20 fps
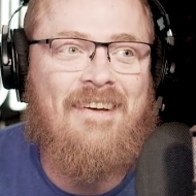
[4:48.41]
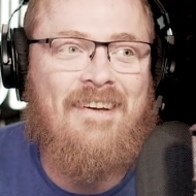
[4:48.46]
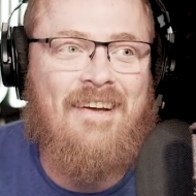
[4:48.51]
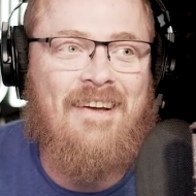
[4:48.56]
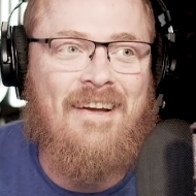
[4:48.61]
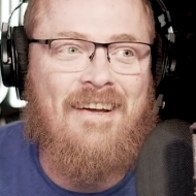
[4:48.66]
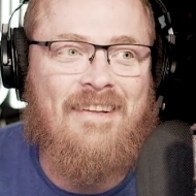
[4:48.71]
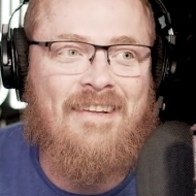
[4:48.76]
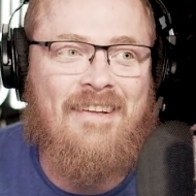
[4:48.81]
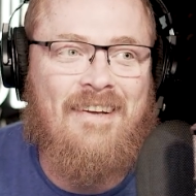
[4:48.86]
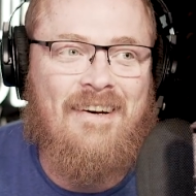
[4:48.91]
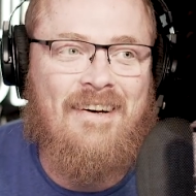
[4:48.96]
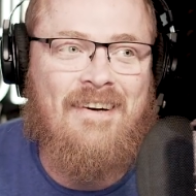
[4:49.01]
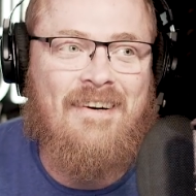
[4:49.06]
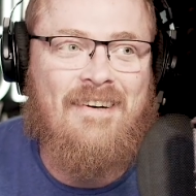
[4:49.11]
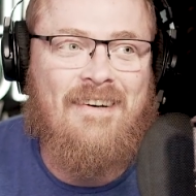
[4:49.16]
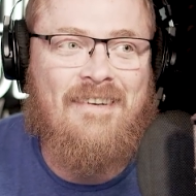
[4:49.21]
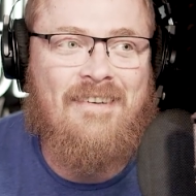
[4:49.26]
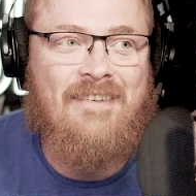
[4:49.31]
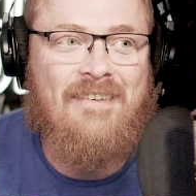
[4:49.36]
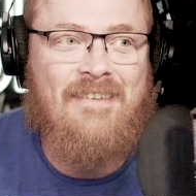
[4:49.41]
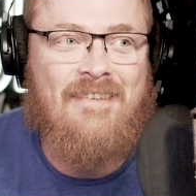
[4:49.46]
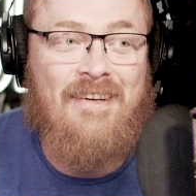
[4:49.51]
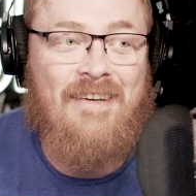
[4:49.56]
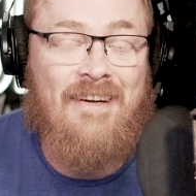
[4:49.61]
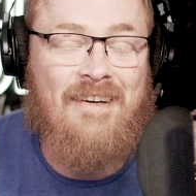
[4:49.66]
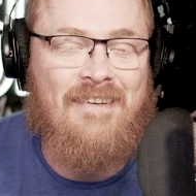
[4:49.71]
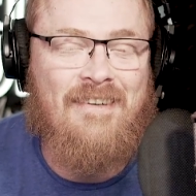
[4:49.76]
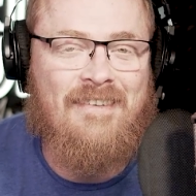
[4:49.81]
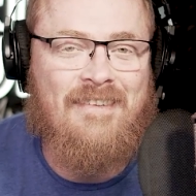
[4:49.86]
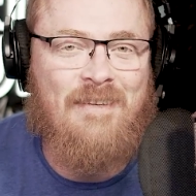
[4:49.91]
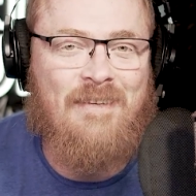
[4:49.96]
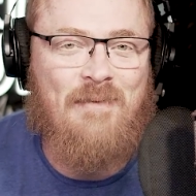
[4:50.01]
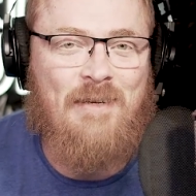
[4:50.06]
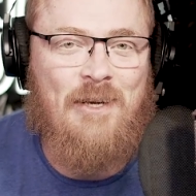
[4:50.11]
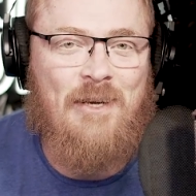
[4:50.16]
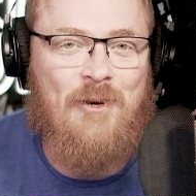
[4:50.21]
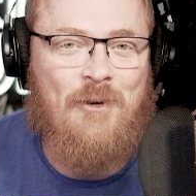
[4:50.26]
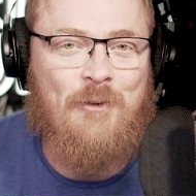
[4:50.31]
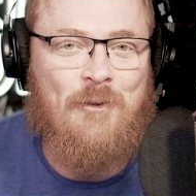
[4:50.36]
And, uh, yeah, let me
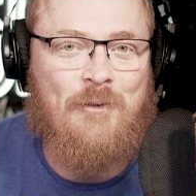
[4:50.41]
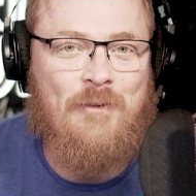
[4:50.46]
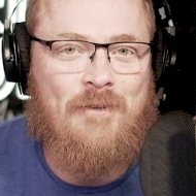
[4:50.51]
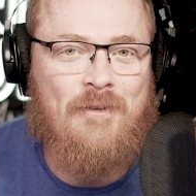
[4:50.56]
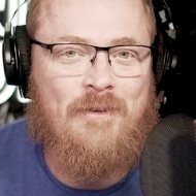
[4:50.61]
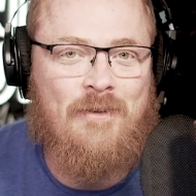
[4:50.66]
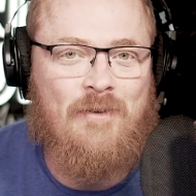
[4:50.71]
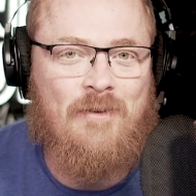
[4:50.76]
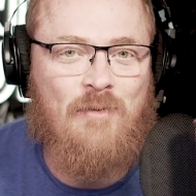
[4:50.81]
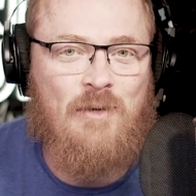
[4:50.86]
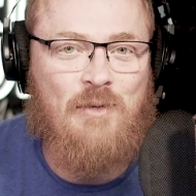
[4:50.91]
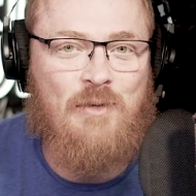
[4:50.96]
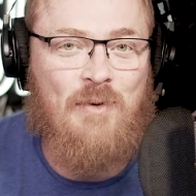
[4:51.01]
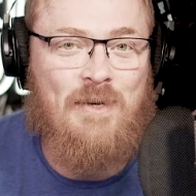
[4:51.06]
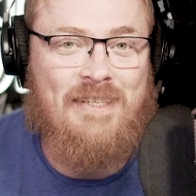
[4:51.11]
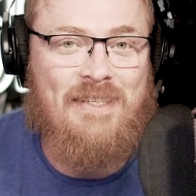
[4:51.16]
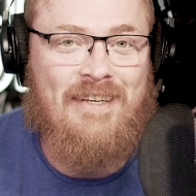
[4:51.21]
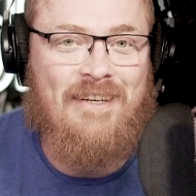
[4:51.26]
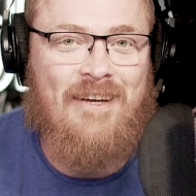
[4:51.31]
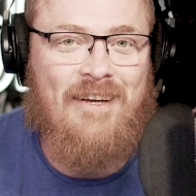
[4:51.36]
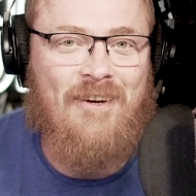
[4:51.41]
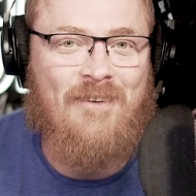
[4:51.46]
know which way is it going to go.